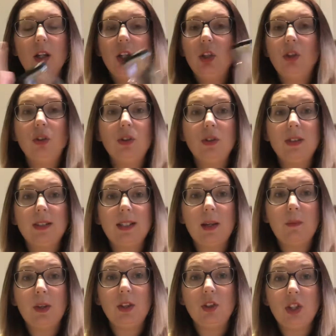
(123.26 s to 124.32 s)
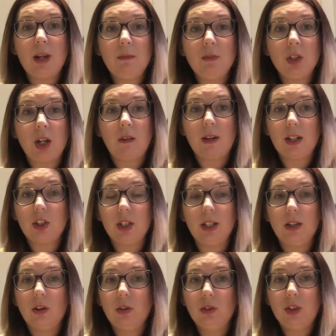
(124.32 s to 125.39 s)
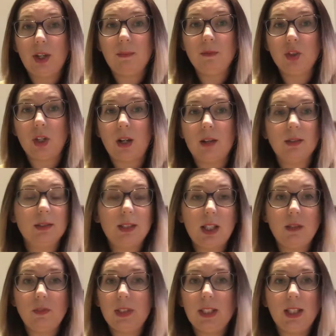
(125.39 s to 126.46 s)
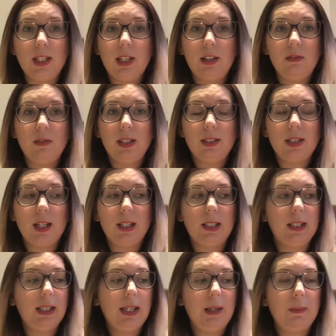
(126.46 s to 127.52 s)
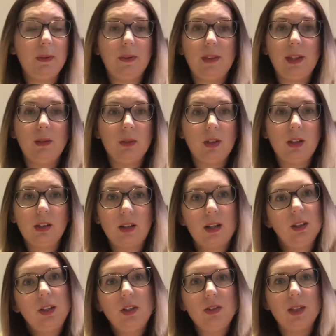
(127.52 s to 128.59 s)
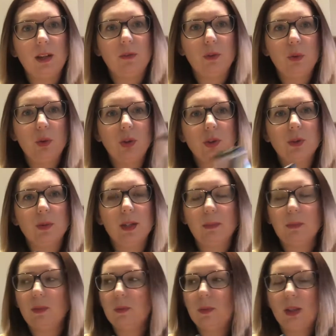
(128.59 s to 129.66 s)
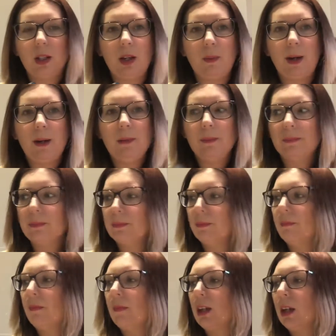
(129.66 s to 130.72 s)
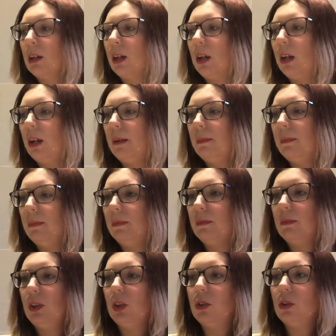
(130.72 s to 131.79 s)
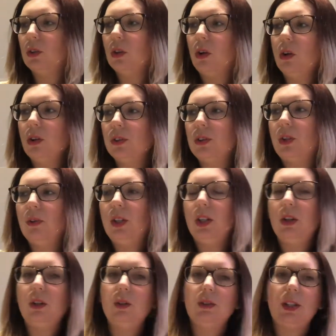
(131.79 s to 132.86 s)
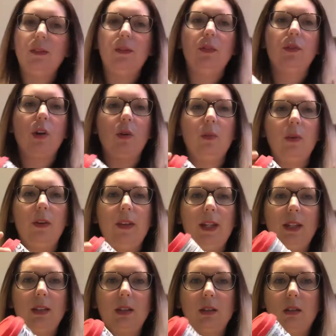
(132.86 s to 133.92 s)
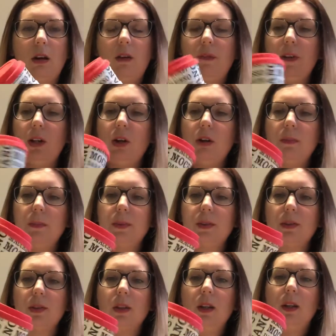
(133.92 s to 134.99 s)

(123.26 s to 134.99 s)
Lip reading: You could do the same with a jam jar, actually, an old jam jar. Instead of sticking it in the recycling, keep it and think, well, I'll use that for water when I go out. You could also use, if you've got one of these coffee cups,